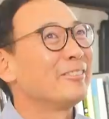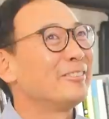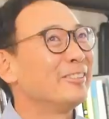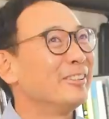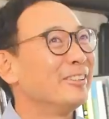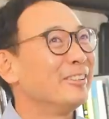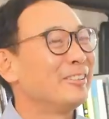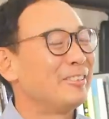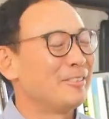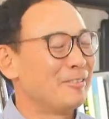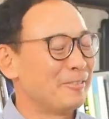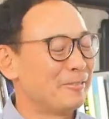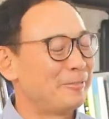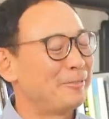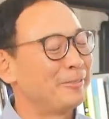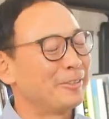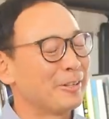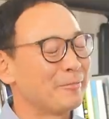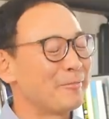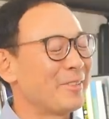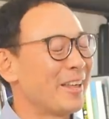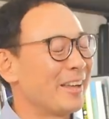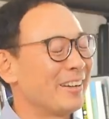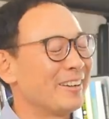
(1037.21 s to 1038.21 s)
I should
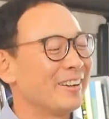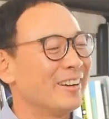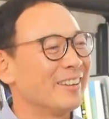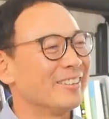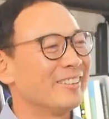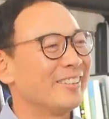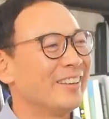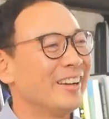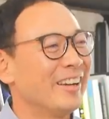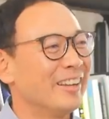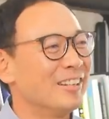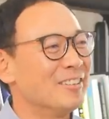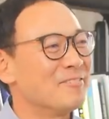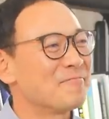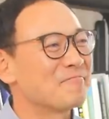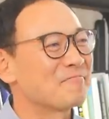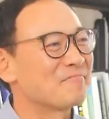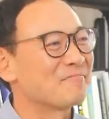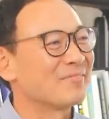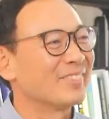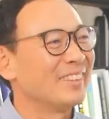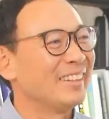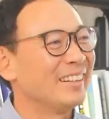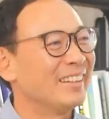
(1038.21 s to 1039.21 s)
flip that on its head.
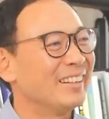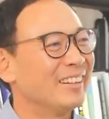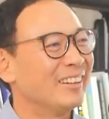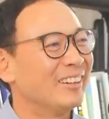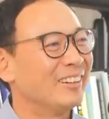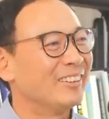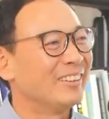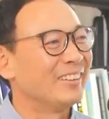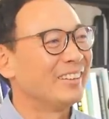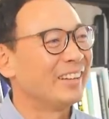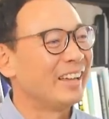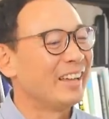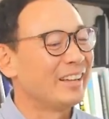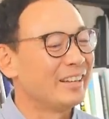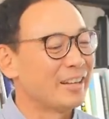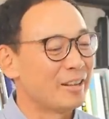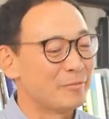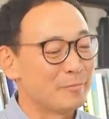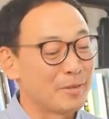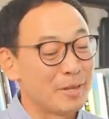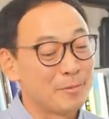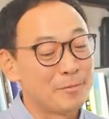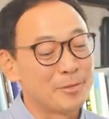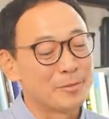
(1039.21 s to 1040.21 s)
You know, mm-hmm. and
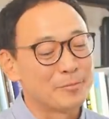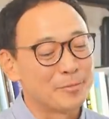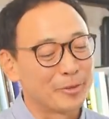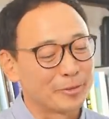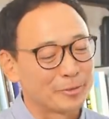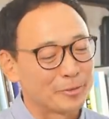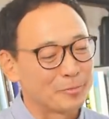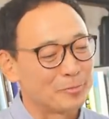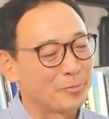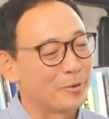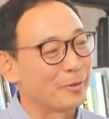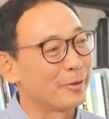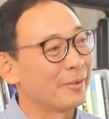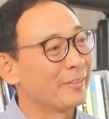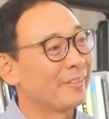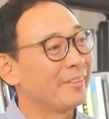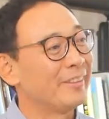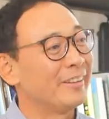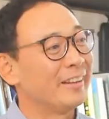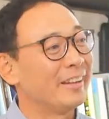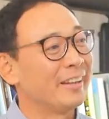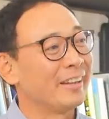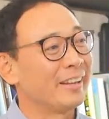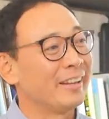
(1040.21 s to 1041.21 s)
that maybe the most
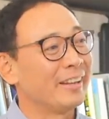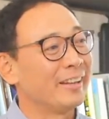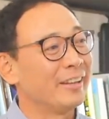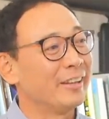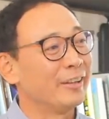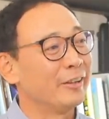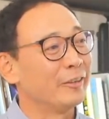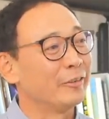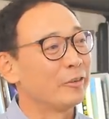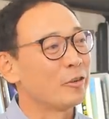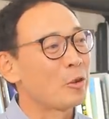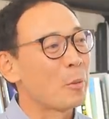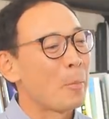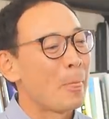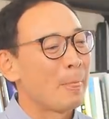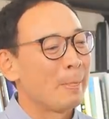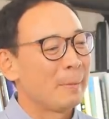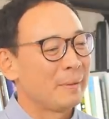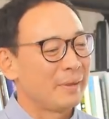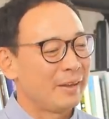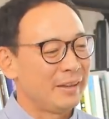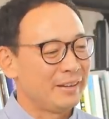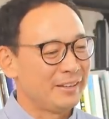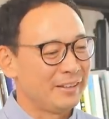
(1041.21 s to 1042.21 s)
important thing is
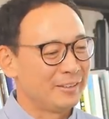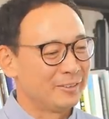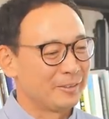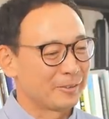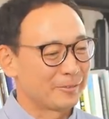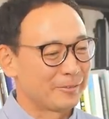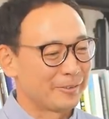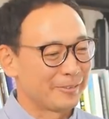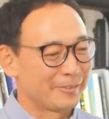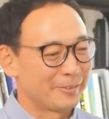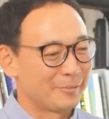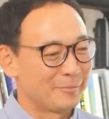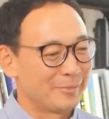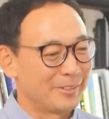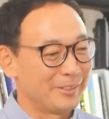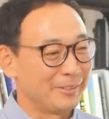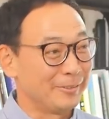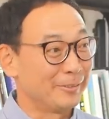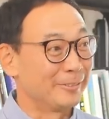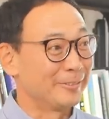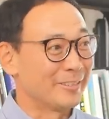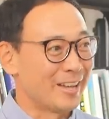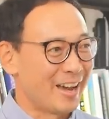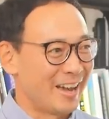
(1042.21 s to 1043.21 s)
I need to look for
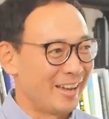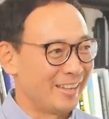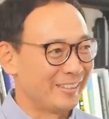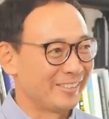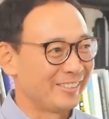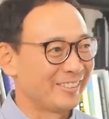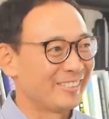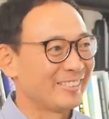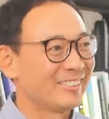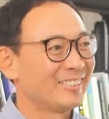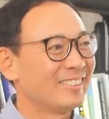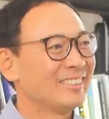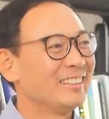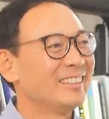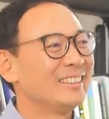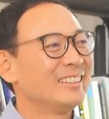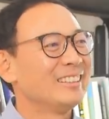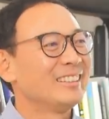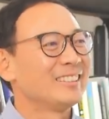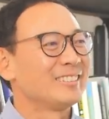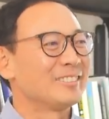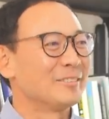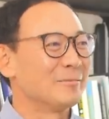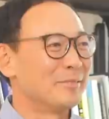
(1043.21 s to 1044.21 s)
somebody who's nice
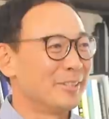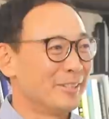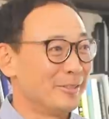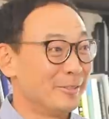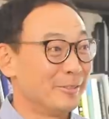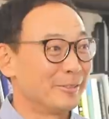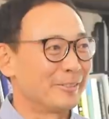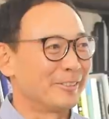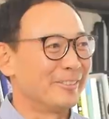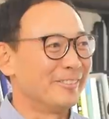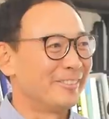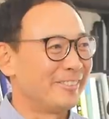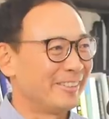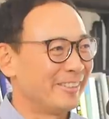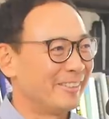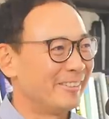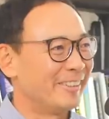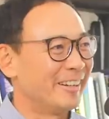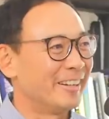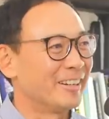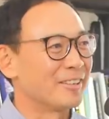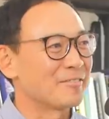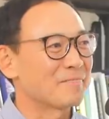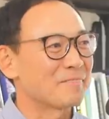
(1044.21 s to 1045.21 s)
somebody who's
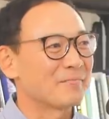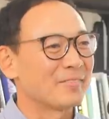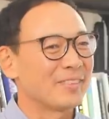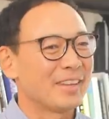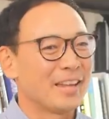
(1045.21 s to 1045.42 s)
considerate.